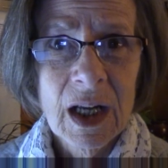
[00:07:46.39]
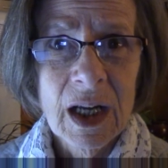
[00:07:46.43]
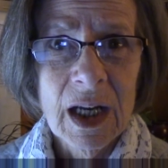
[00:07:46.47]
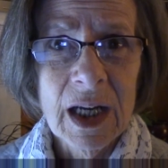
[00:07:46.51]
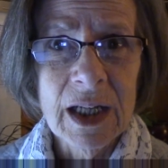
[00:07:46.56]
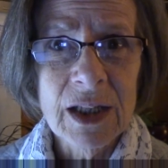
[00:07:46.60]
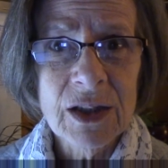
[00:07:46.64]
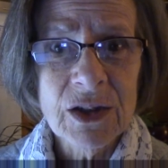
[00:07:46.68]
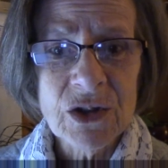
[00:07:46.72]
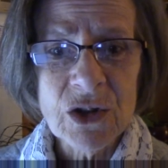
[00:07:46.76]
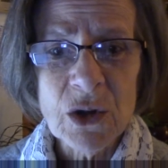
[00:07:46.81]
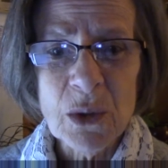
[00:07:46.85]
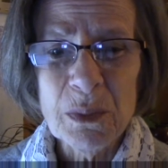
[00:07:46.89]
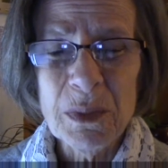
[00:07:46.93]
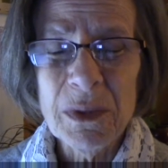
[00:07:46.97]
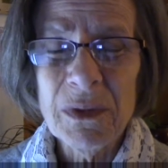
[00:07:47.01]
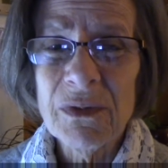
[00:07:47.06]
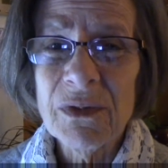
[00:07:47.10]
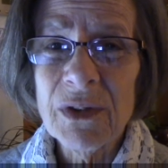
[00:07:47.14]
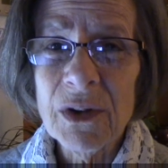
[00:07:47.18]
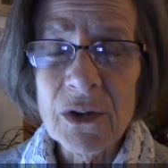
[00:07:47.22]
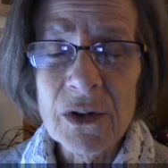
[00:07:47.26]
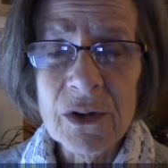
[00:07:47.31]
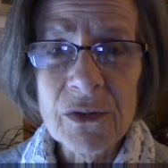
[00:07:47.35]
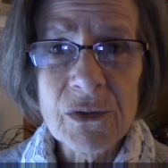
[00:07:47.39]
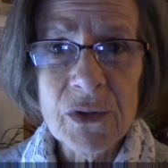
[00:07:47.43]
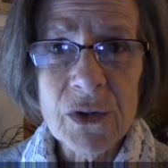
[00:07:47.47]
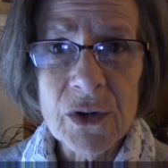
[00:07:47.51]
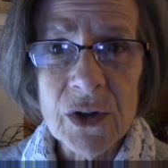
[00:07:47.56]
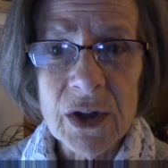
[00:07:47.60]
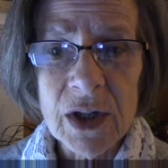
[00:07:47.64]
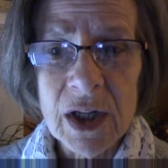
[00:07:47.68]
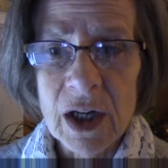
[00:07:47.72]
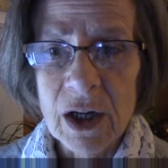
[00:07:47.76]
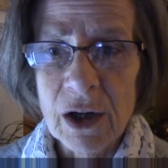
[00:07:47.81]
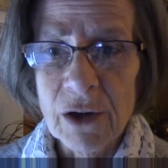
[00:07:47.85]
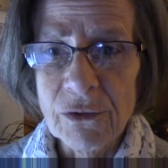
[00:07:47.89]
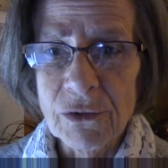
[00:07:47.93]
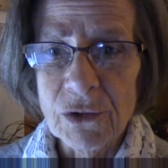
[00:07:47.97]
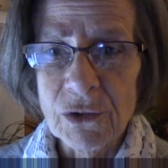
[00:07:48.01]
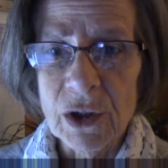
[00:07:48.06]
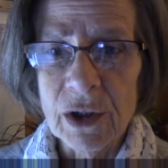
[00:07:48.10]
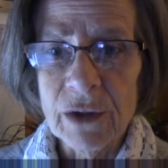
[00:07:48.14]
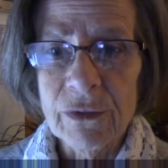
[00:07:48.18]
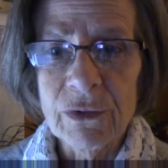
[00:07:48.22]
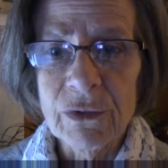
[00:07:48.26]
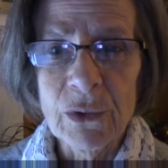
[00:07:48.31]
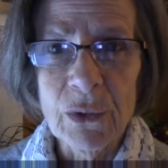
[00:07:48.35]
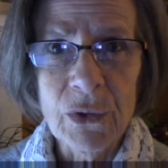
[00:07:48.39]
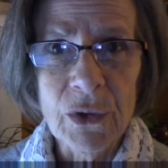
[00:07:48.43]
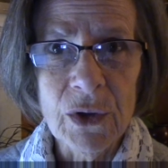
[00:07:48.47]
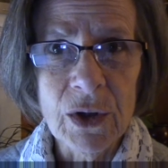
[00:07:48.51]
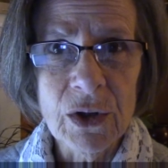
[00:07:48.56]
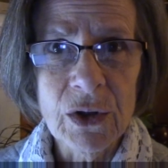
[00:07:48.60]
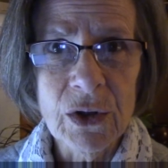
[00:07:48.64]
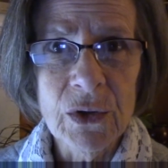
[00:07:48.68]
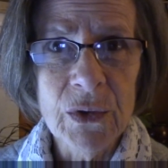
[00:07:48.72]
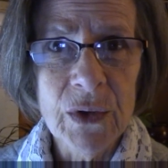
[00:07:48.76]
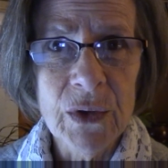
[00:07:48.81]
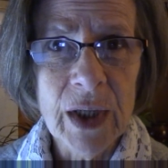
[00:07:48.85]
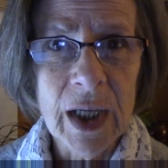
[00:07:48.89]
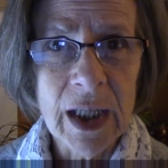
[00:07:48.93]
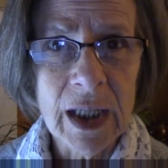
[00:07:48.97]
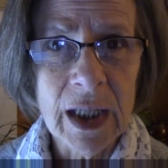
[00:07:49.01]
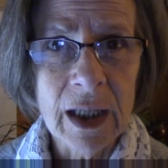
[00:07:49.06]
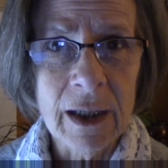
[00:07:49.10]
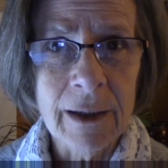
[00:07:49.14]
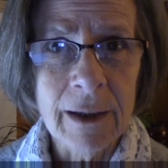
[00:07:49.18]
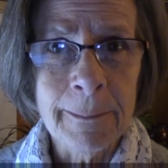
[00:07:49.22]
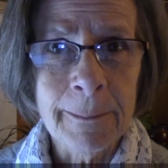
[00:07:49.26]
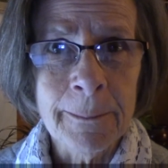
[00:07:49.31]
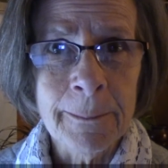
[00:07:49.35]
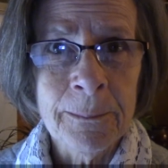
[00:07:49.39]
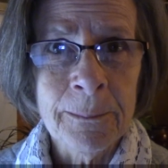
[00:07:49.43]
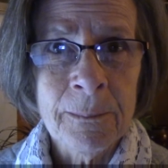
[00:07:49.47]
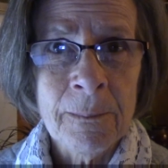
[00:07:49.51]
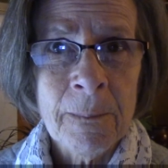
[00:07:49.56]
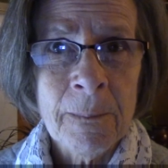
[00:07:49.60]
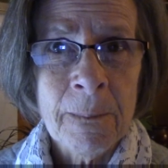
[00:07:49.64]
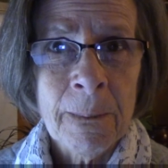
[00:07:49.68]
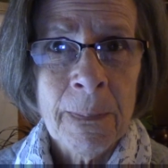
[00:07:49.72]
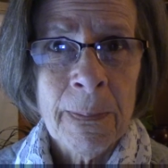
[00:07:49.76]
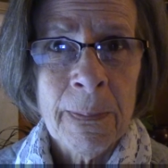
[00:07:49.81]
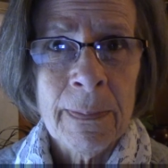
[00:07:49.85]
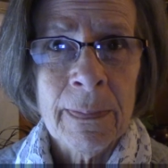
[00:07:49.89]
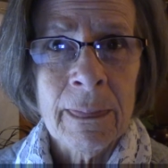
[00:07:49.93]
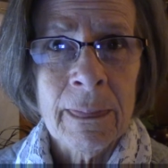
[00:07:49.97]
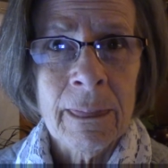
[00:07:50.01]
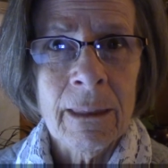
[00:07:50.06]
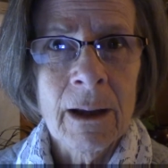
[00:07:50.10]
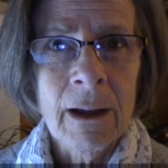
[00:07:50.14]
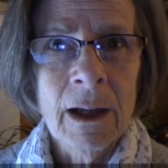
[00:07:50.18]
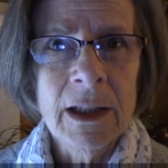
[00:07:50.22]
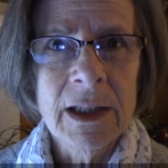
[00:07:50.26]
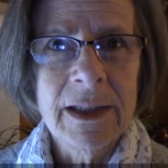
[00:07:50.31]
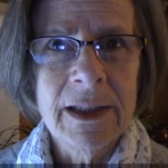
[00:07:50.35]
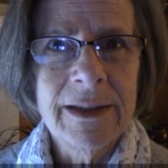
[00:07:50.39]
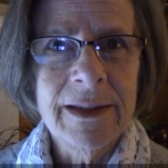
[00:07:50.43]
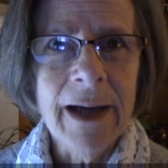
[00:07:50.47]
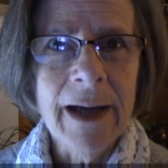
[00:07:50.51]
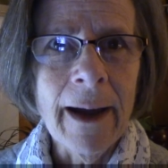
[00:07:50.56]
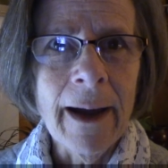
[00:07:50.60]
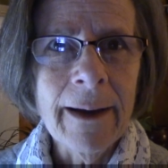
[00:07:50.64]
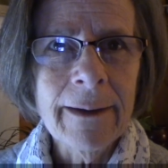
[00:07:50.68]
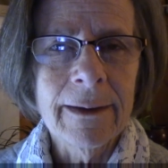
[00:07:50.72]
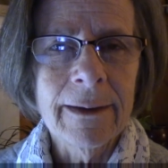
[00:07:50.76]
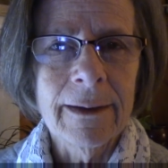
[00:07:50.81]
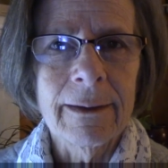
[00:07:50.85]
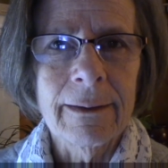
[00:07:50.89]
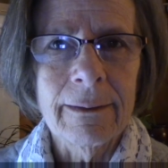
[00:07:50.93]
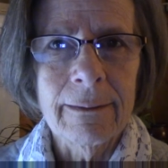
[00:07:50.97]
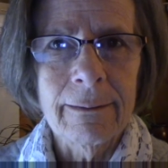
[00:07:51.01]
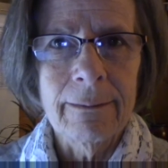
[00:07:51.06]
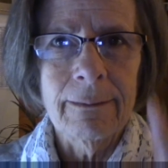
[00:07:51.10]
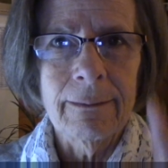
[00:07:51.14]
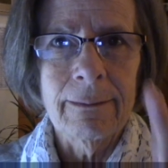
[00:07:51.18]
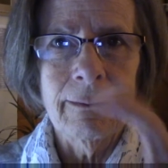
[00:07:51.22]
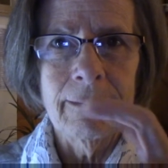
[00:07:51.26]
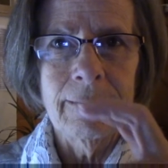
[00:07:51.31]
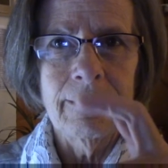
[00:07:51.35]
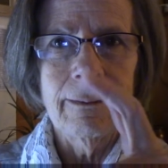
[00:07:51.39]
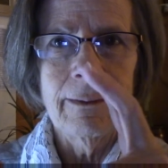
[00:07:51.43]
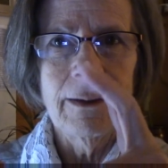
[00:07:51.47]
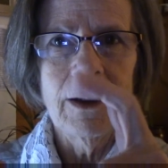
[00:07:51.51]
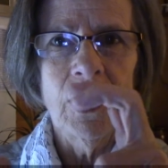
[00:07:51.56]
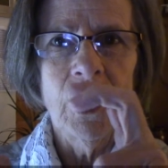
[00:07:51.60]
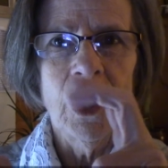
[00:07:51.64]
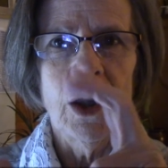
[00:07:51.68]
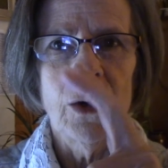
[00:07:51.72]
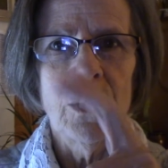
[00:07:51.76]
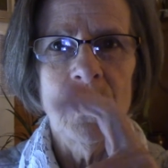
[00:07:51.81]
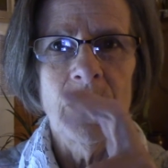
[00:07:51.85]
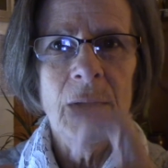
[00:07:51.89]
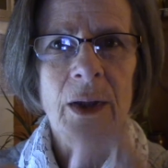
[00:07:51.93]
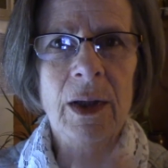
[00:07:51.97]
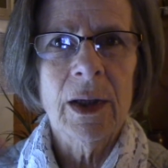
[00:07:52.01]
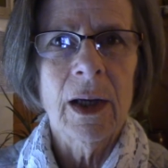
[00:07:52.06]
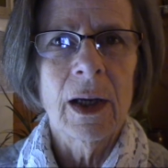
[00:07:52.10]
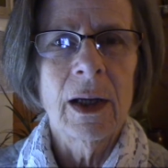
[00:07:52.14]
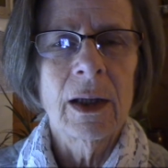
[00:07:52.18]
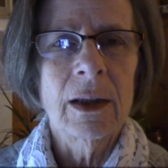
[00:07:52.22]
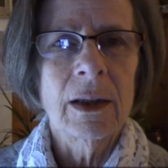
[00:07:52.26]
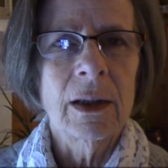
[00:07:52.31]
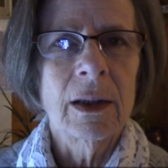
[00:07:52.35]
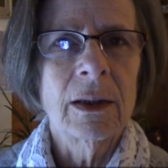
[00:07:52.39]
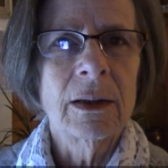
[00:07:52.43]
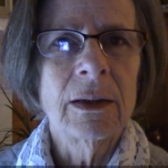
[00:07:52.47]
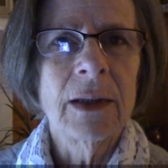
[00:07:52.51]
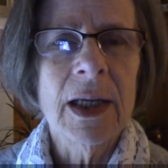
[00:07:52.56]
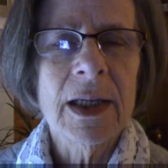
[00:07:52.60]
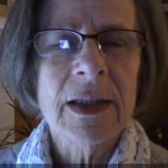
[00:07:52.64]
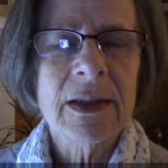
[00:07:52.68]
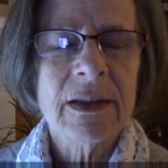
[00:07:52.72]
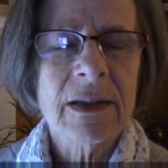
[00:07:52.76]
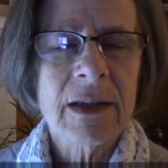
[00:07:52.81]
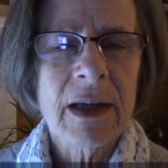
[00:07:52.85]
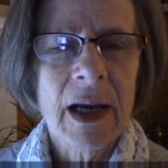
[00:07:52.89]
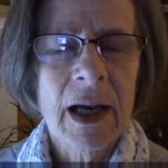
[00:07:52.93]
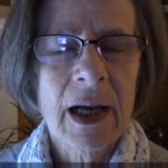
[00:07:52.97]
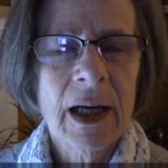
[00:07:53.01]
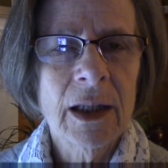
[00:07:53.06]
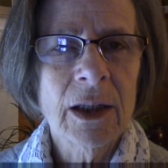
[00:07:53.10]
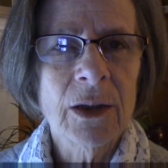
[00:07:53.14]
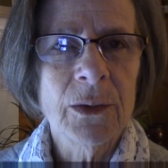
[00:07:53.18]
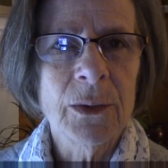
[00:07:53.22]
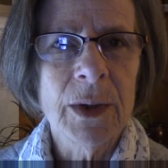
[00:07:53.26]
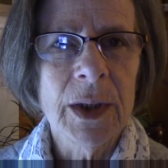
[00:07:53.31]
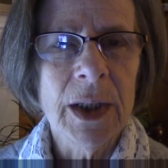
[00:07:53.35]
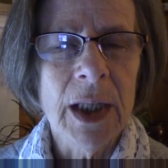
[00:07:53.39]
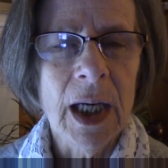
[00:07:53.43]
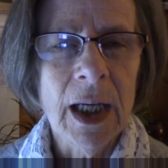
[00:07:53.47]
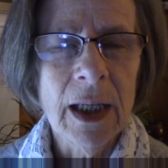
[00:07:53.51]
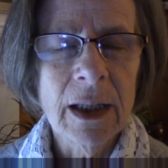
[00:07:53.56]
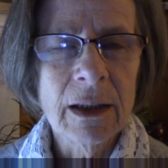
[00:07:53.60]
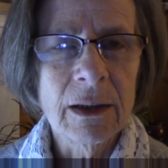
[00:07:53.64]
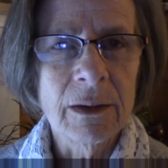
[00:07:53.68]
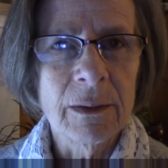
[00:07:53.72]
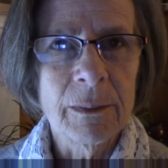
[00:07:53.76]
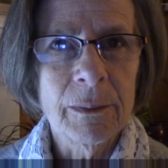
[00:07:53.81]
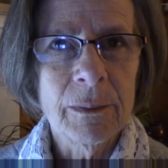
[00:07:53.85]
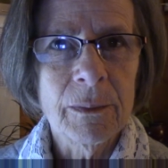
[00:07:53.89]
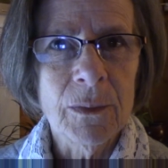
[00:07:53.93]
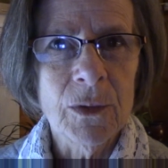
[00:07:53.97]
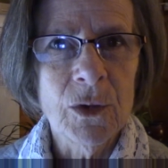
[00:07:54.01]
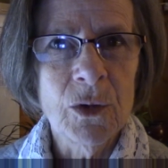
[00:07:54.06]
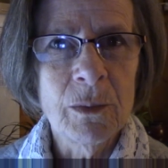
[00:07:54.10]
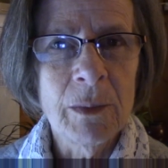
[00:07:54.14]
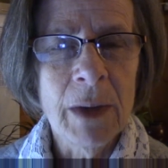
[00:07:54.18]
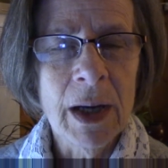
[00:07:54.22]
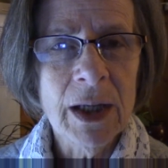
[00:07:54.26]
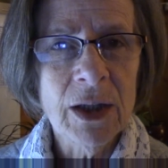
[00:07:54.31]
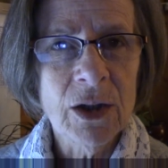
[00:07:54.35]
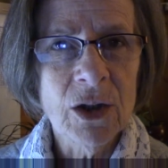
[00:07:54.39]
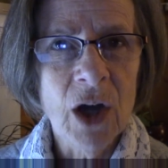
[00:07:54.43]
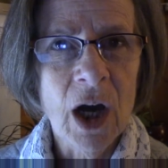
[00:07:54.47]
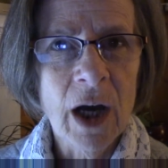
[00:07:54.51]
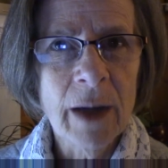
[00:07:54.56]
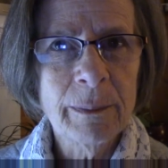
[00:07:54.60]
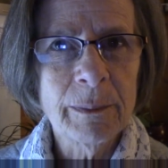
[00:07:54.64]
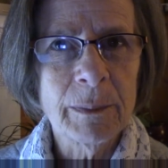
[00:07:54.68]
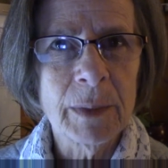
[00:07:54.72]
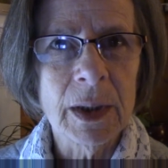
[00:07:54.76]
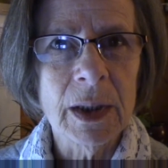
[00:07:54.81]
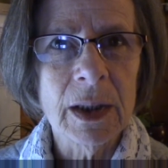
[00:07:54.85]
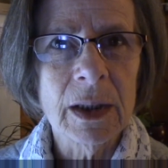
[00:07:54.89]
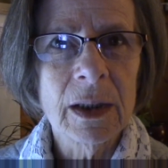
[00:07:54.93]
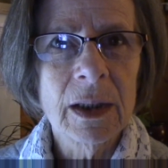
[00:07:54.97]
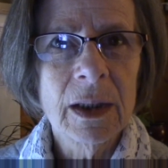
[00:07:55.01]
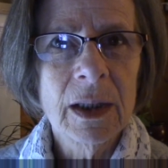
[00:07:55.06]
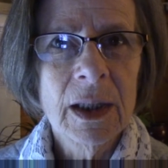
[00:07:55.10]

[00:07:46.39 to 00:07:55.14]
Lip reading: And so be very, very careful if you think you're getting a diet, you know, a less calorie item, you might not be.